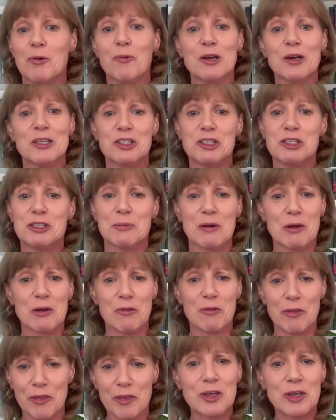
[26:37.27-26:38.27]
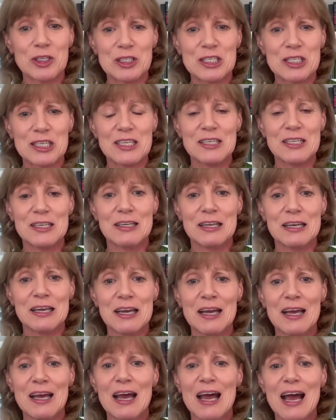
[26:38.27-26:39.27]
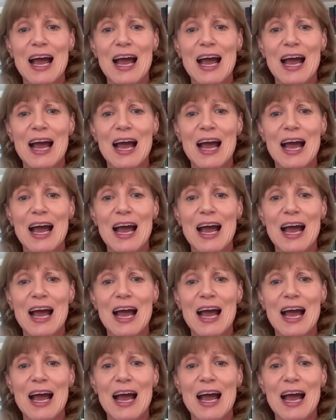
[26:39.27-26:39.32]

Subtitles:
when she's about 13.